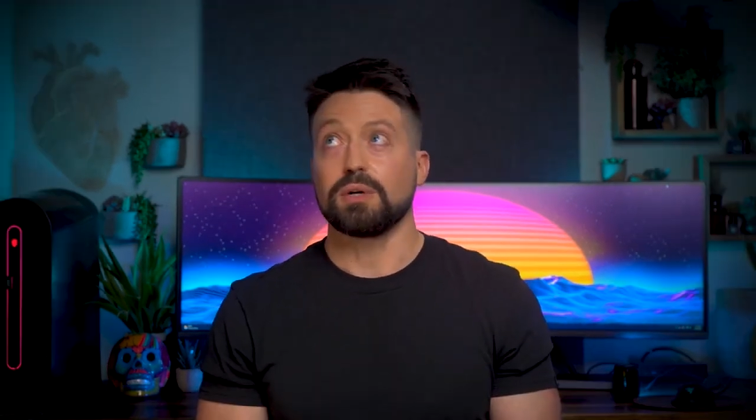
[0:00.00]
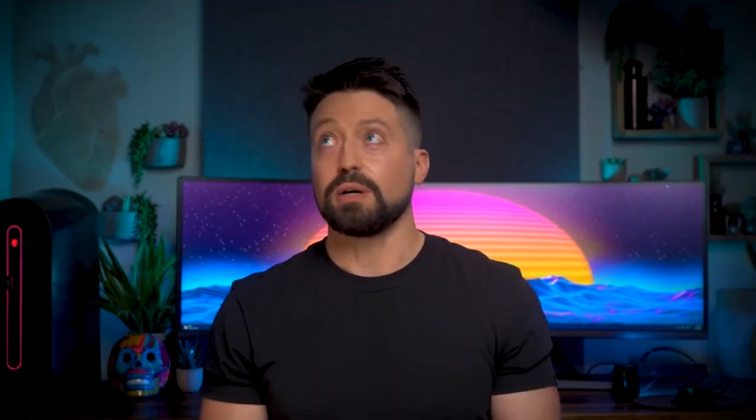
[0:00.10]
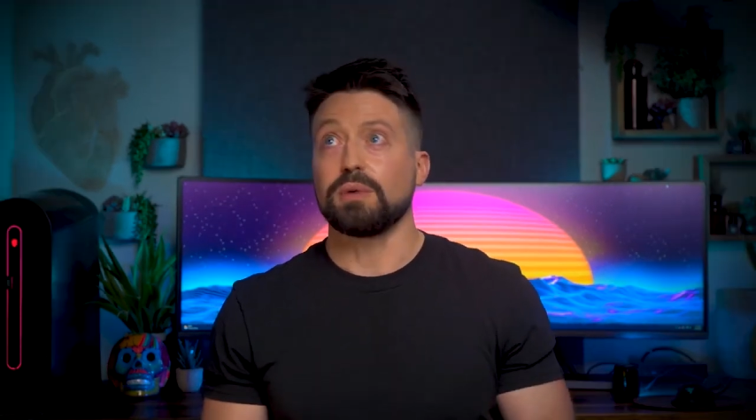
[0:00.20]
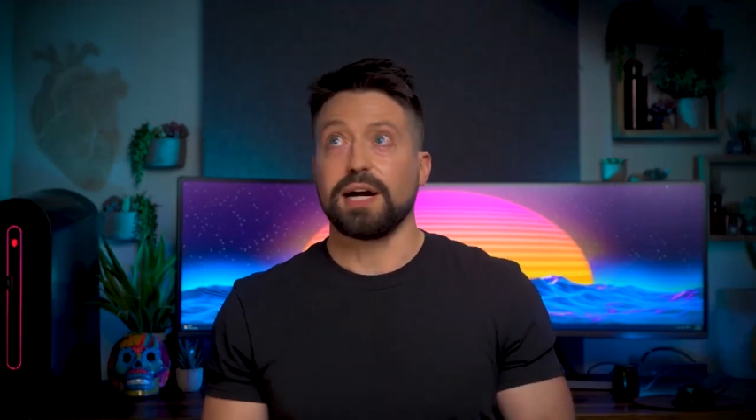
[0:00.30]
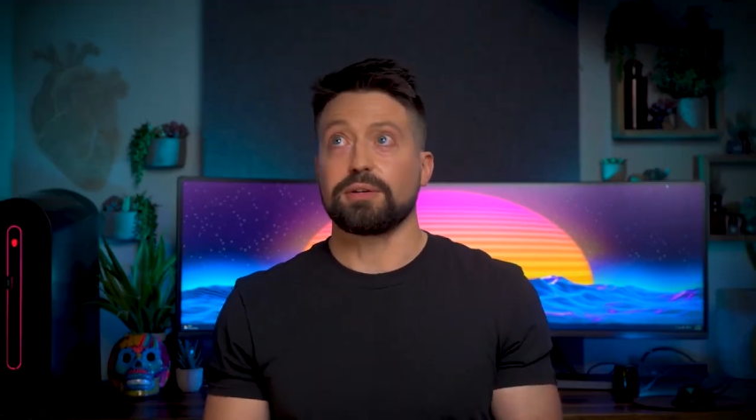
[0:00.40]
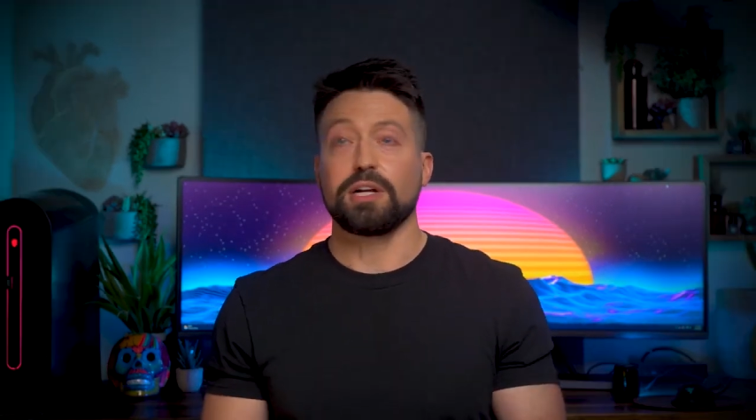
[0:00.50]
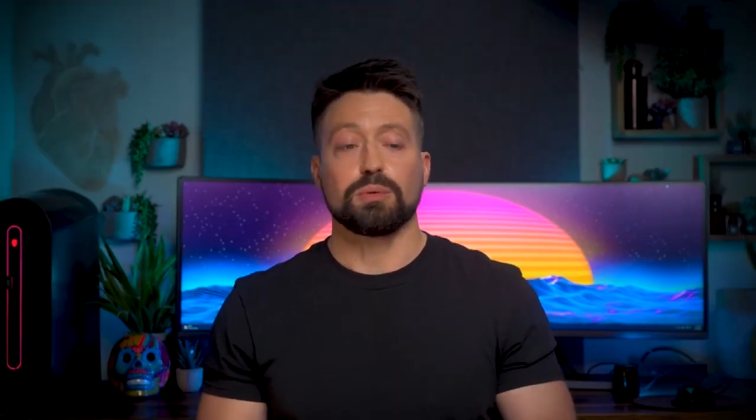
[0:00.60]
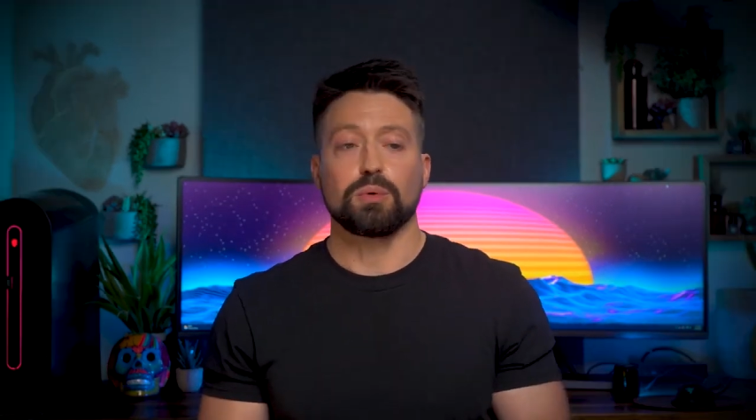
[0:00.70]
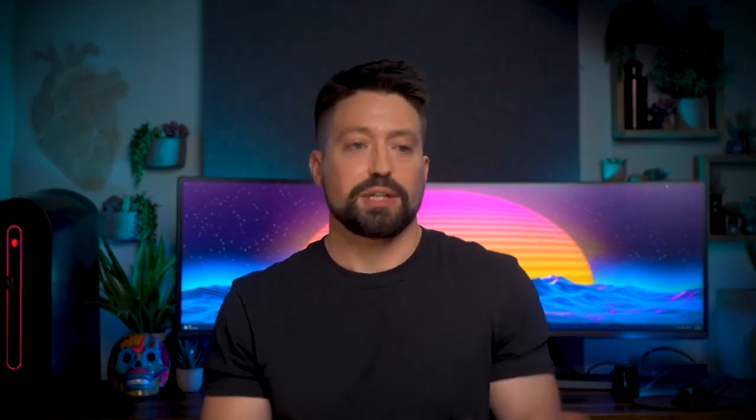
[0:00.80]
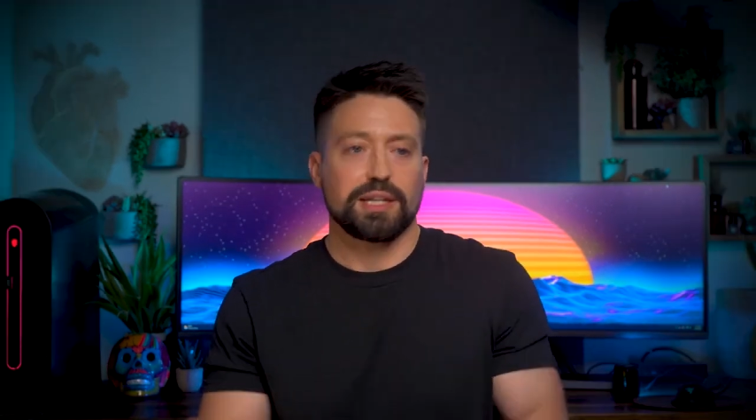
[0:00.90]
Well, I don't know.
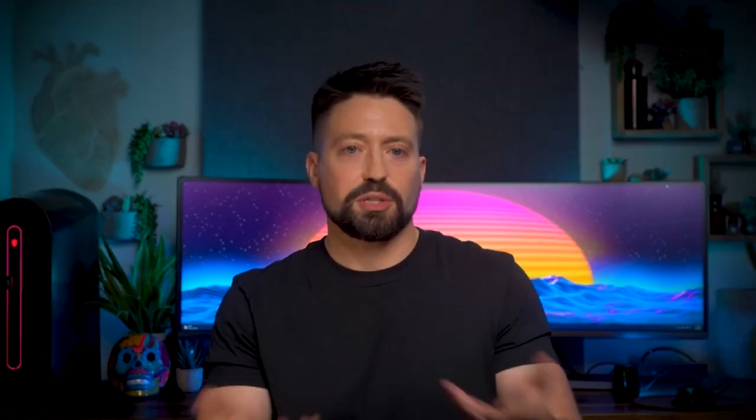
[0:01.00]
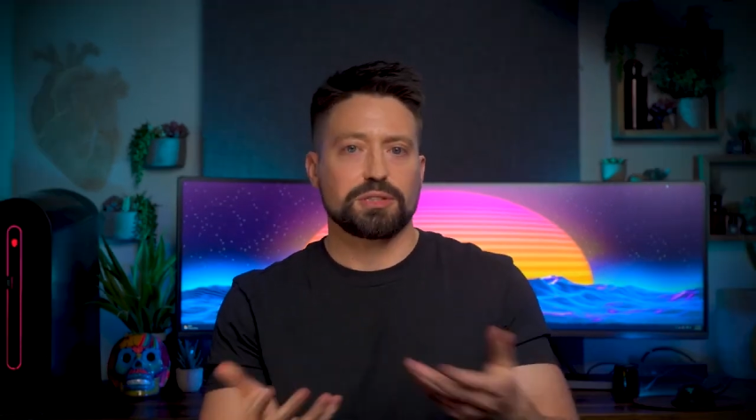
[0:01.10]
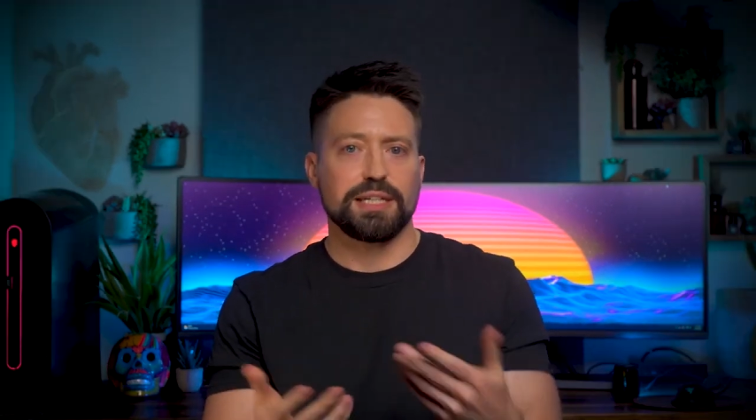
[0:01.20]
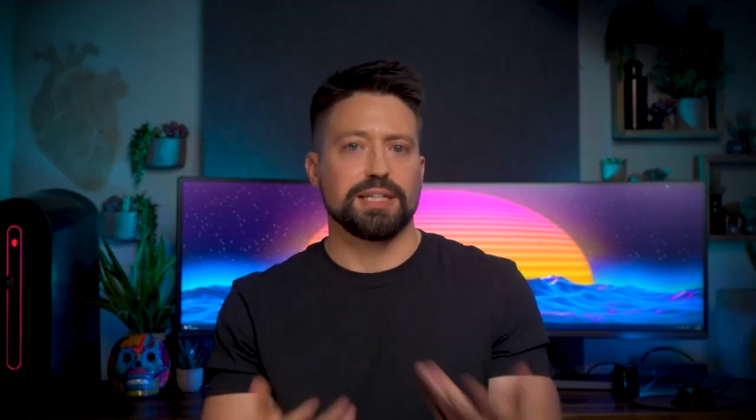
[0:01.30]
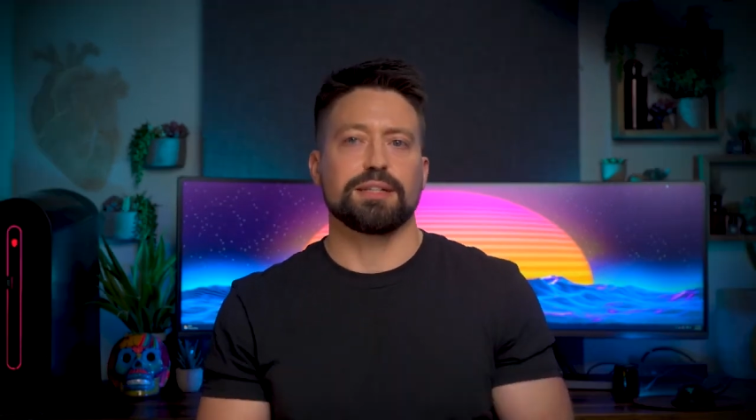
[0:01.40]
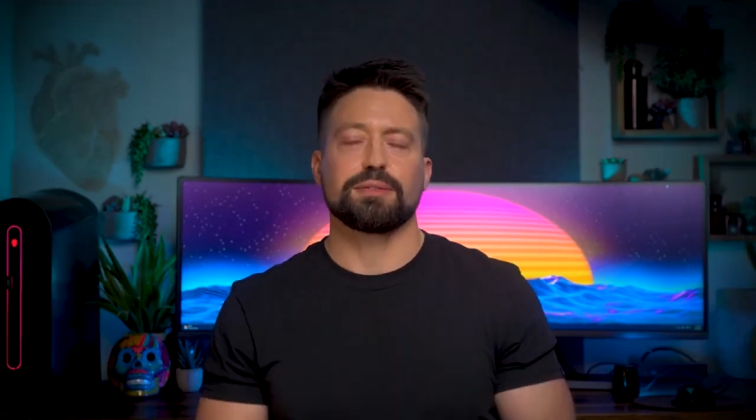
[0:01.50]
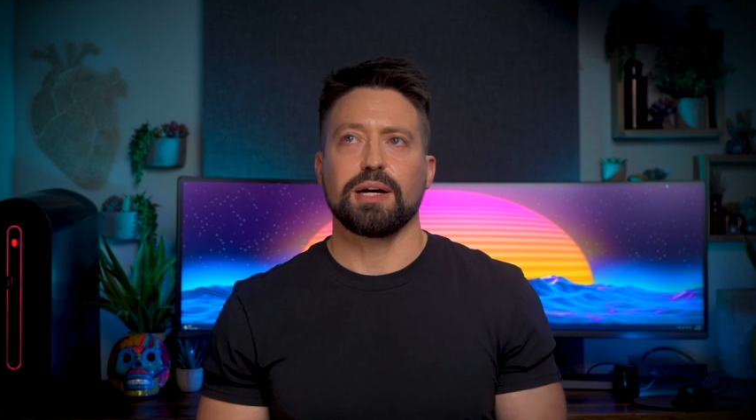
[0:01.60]
What do they mostly eat?